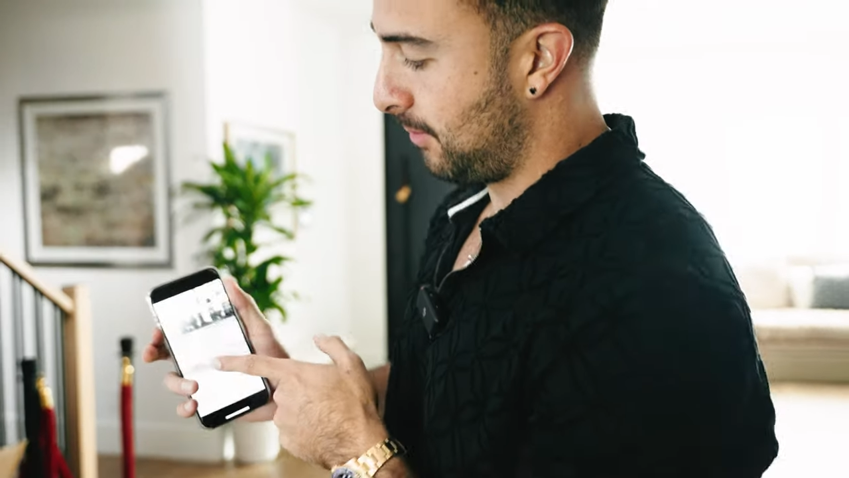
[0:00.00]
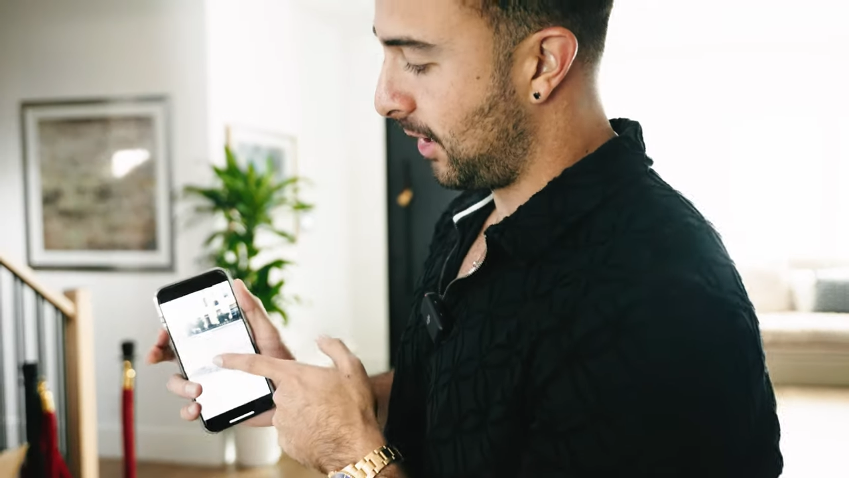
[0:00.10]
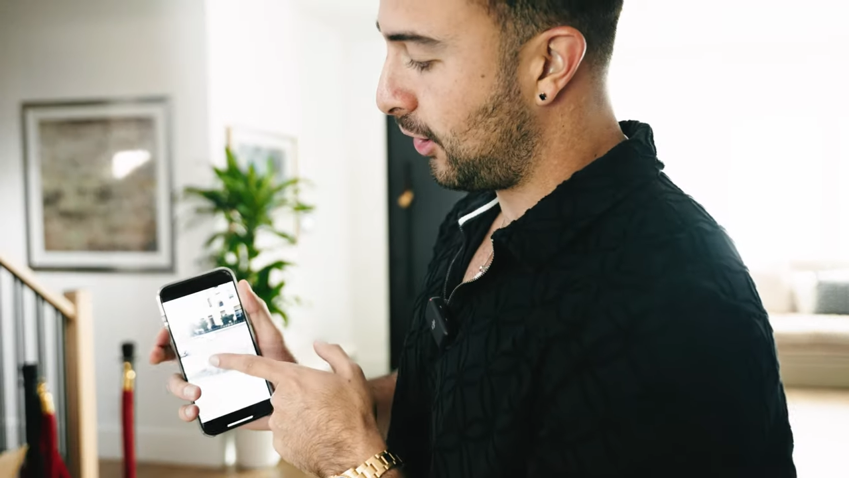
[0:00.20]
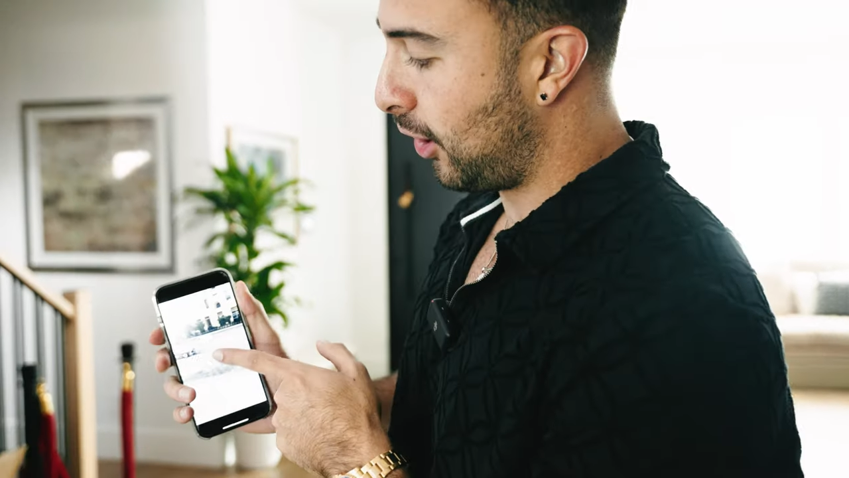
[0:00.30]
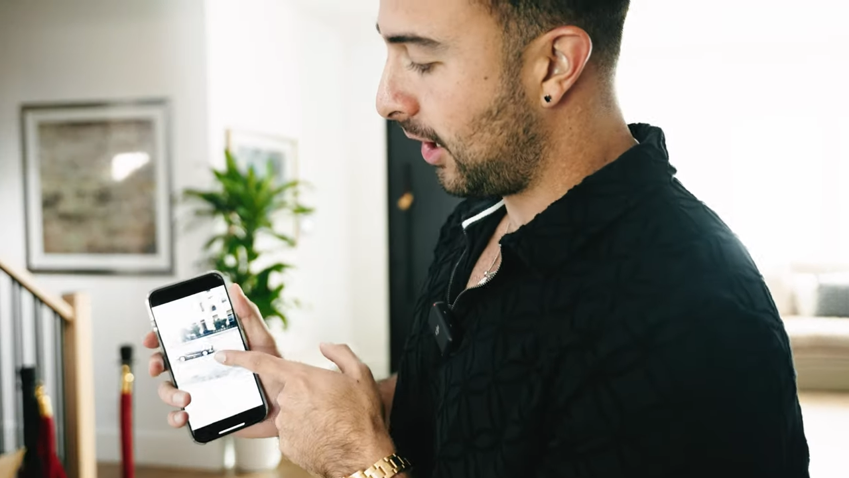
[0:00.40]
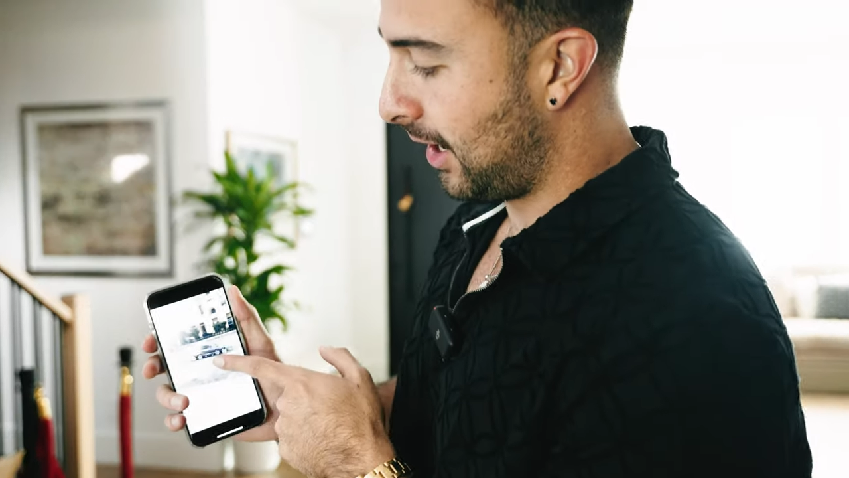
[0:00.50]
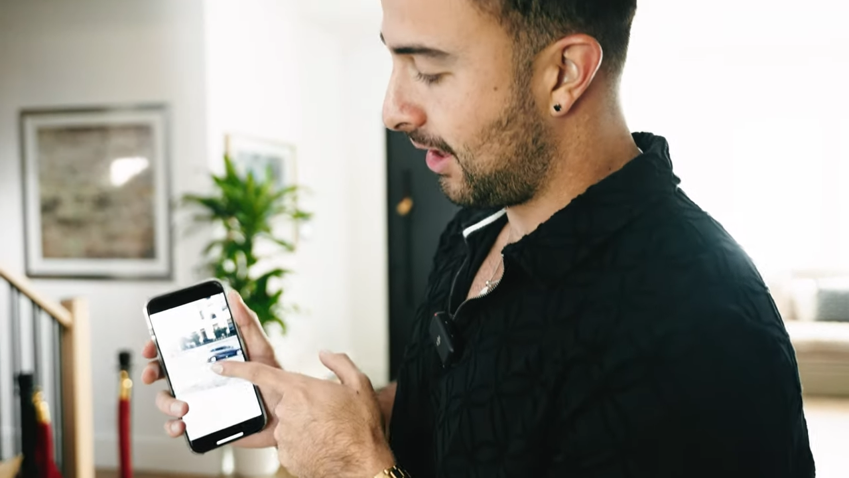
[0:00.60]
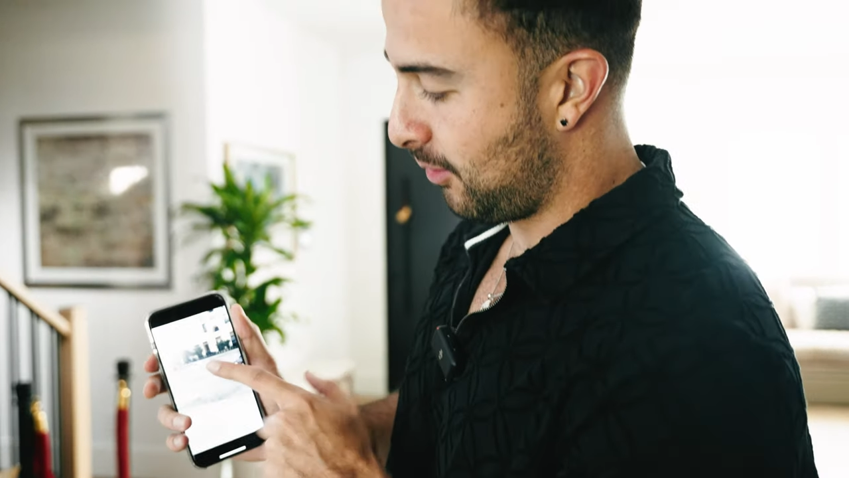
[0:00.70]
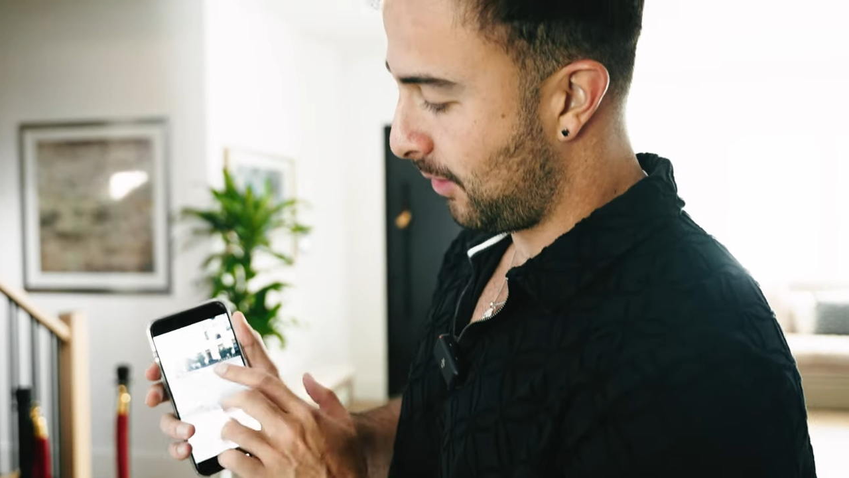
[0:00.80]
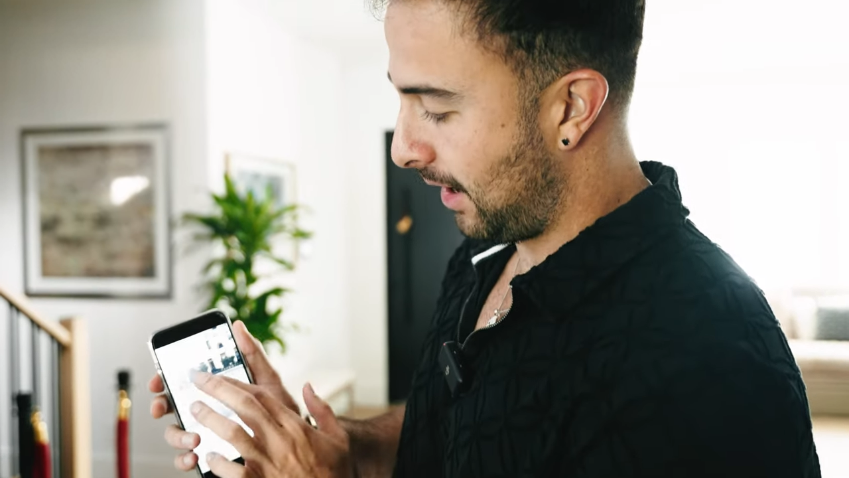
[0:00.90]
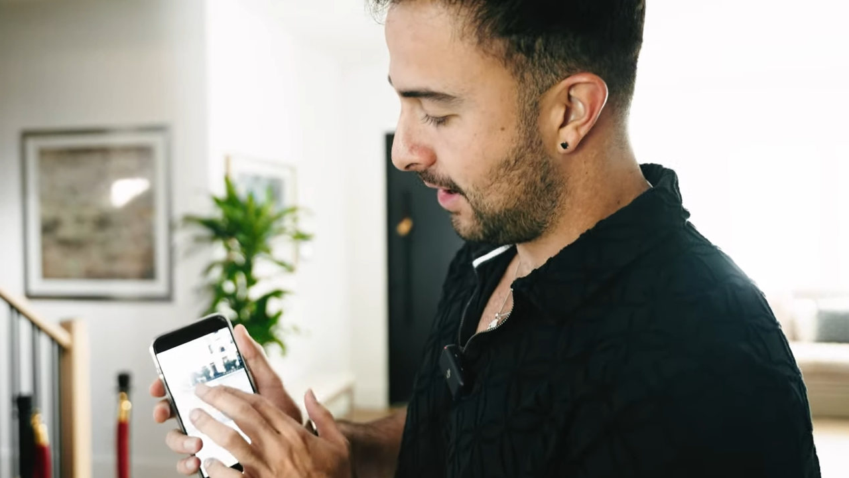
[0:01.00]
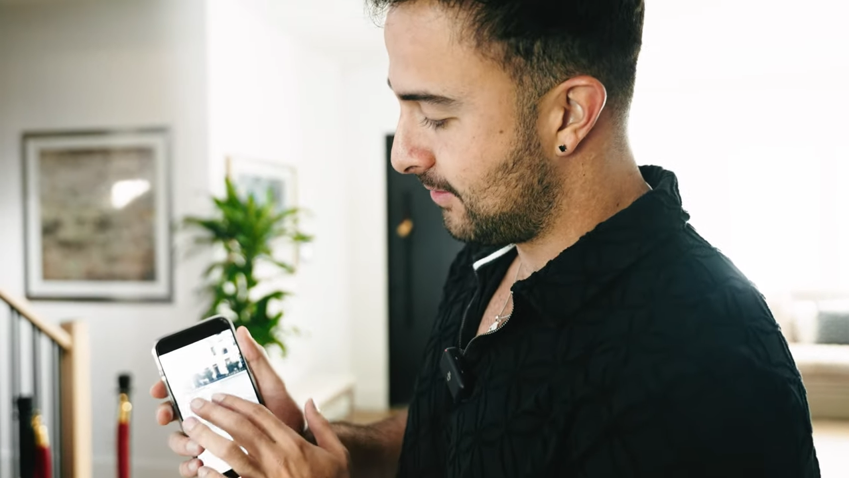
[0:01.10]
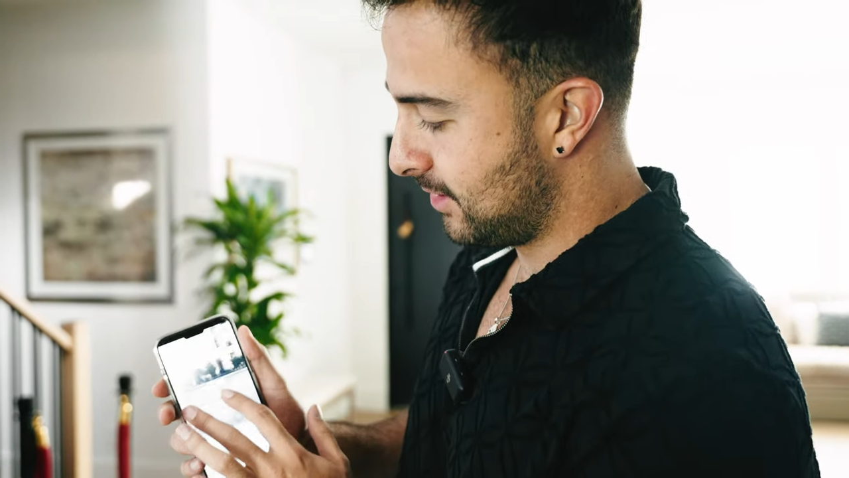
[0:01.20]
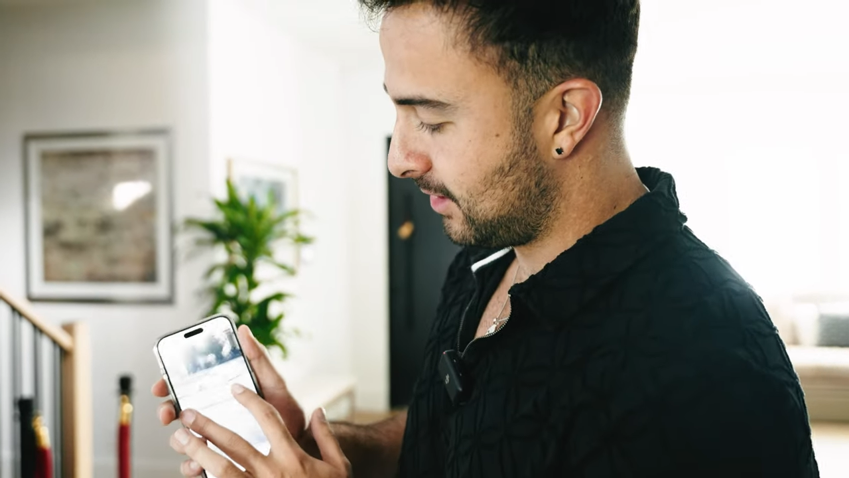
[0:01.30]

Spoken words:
My car has arrived.